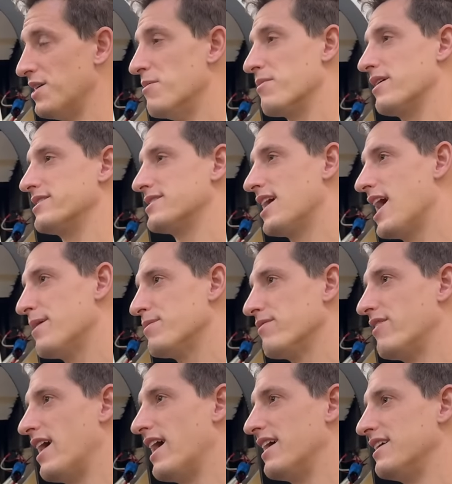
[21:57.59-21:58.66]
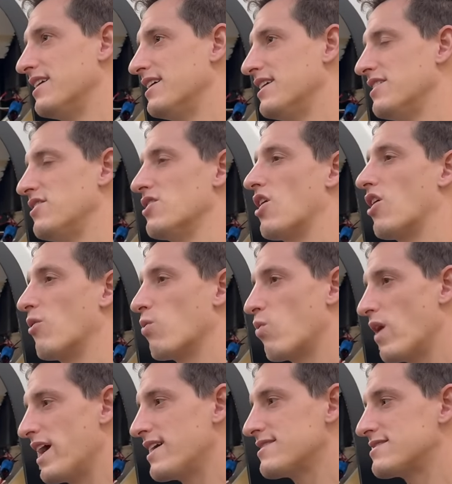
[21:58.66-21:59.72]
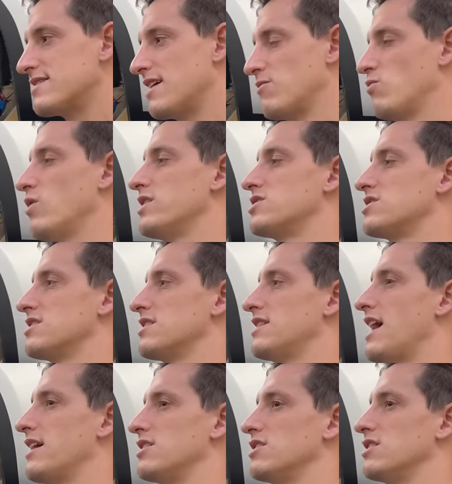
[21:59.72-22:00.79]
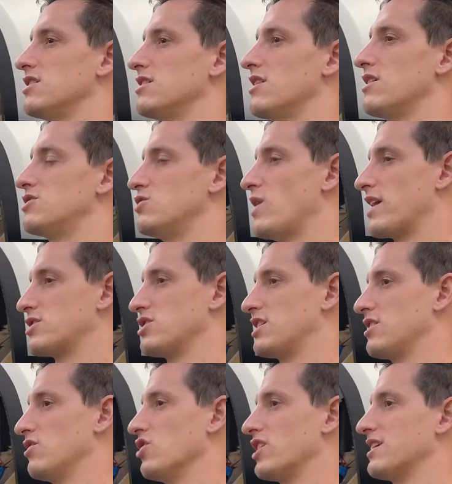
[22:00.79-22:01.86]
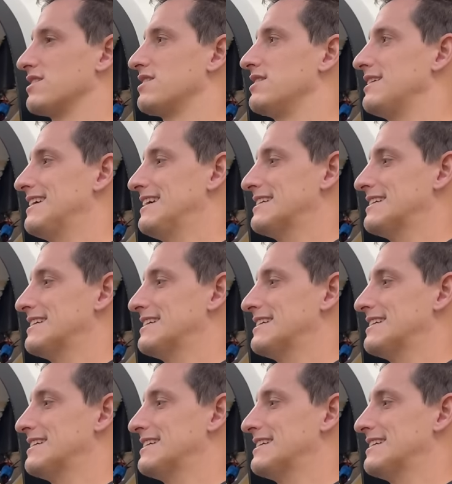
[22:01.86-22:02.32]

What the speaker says: But on top of that, there are ways in which that you actually can look at the